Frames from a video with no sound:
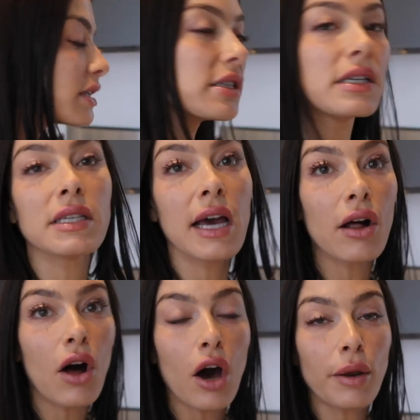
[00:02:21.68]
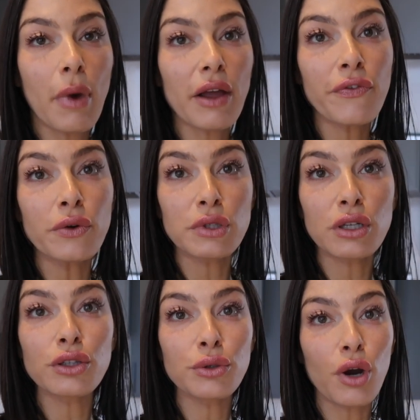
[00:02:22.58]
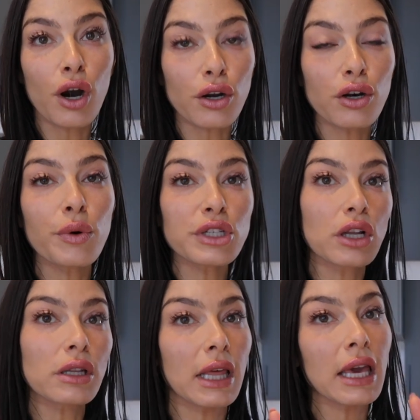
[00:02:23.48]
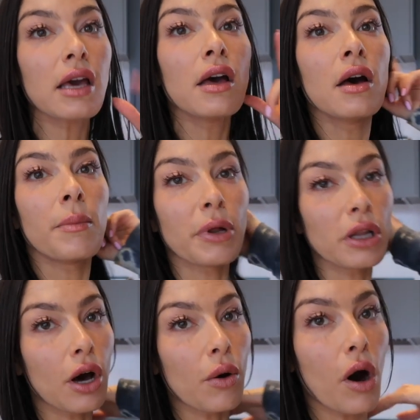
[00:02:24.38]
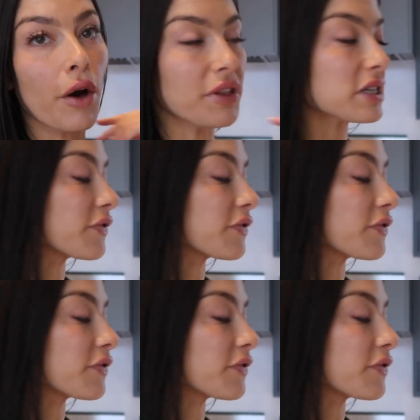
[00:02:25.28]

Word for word: into detail on my Fruit Till Noon article, which I'll link below on